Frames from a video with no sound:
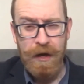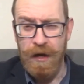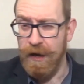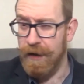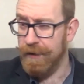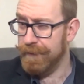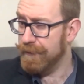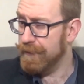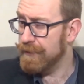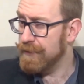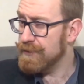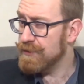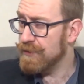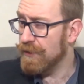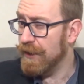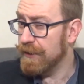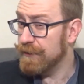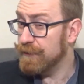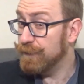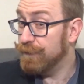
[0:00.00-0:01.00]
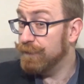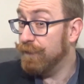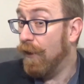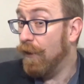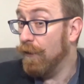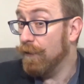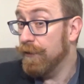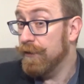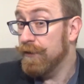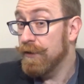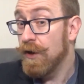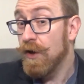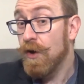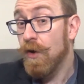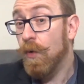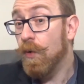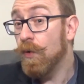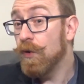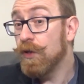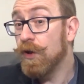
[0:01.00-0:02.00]
Are the designs foreign
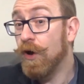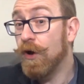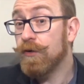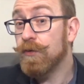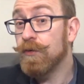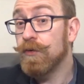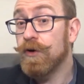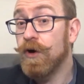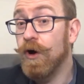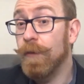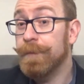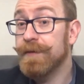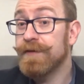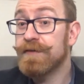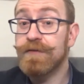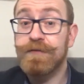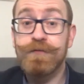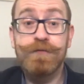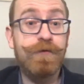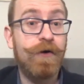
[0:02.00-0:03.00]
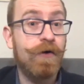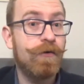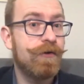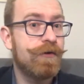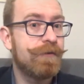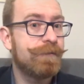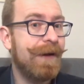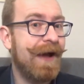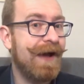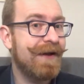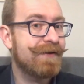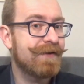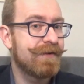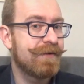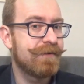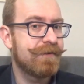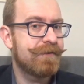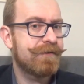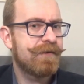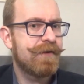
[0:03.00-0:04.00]
or local copies of foreign
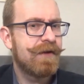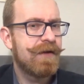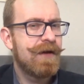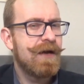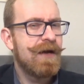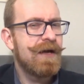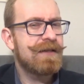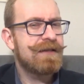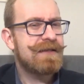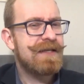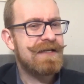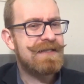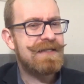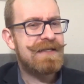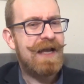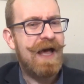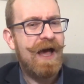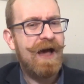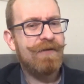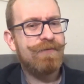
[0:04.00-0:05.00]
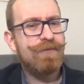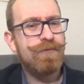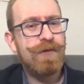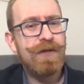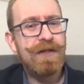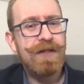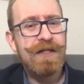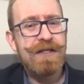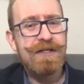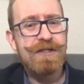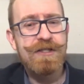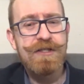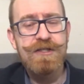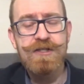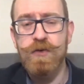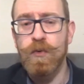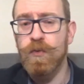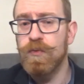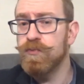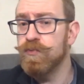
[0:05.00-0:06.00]
patterns? Does it have
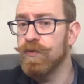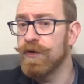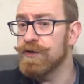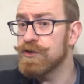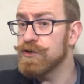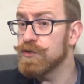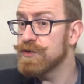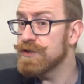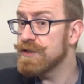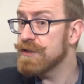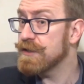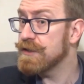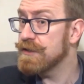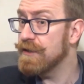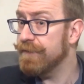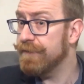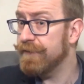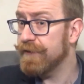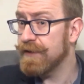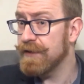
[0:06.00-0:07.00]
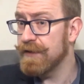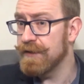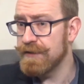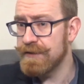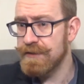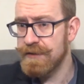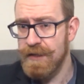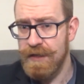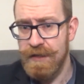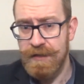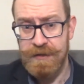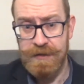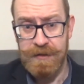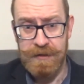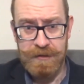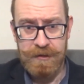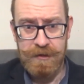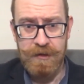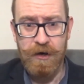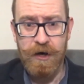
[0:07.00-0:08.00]
religious or ritual significance?
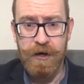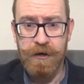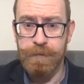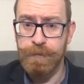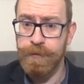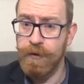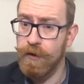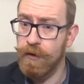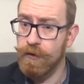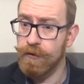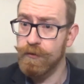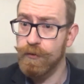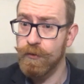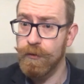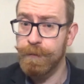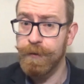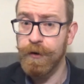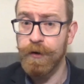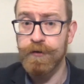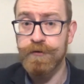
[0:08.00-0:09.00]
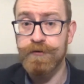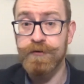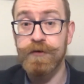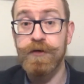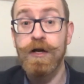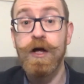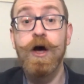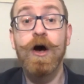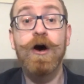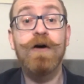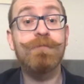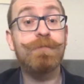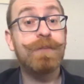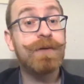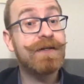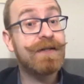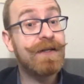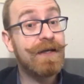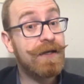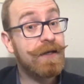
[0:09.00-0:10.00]
Did the item belong to a person of
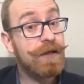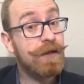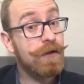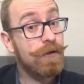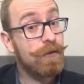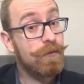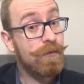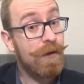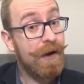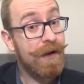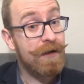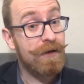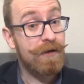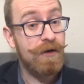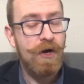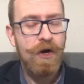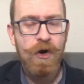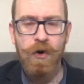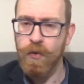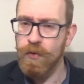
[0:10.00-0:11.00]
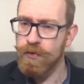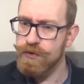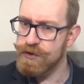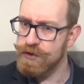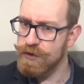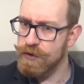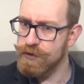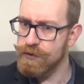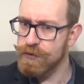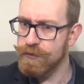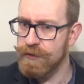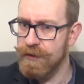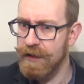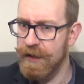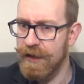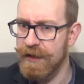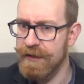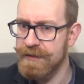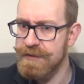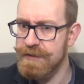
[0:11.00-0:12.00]
particular rank or social
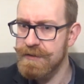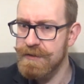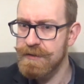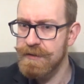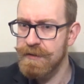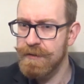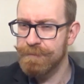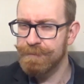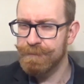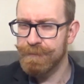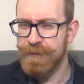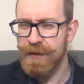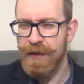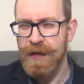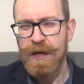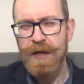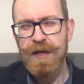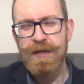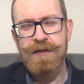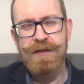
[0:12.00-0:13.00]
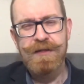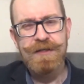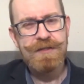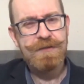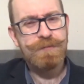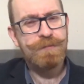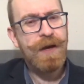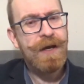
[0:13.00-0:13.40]
class? This